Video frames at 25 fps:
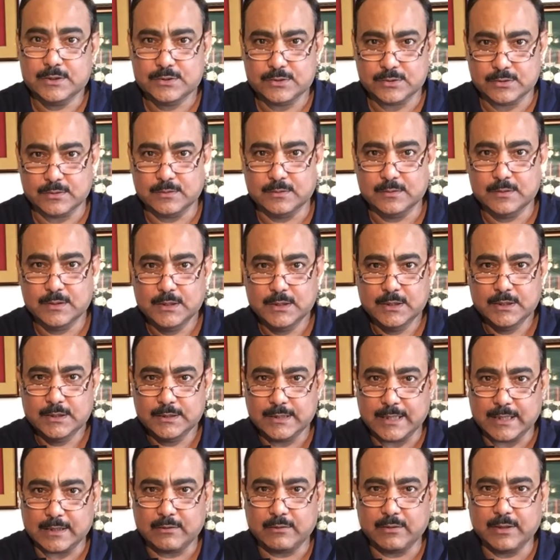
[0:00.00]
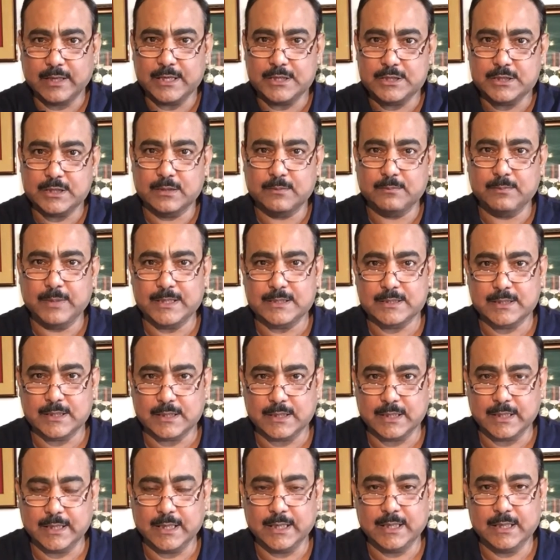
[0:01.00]
So that region
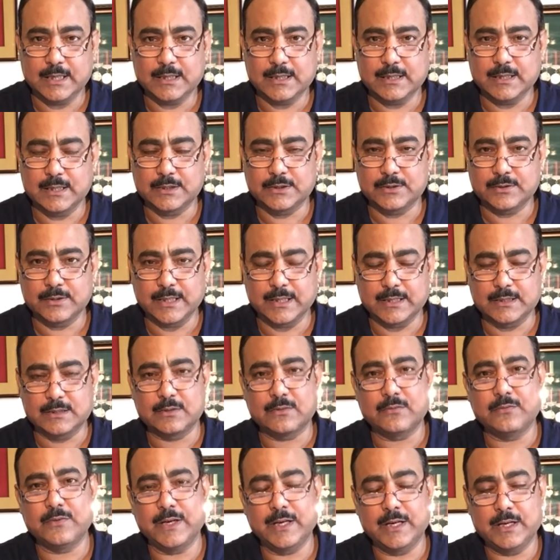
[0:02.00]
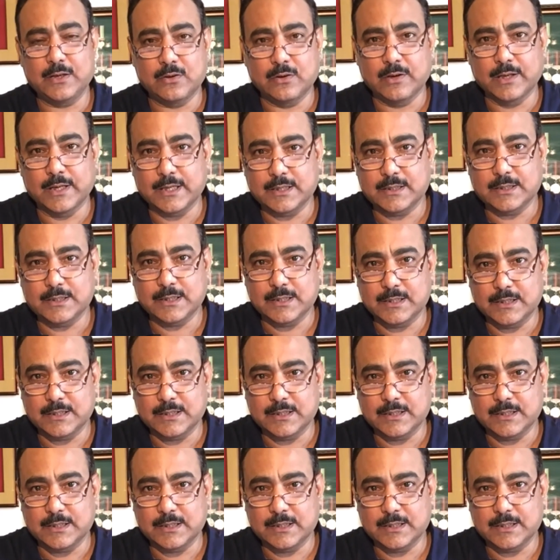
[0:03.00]
basically together we call it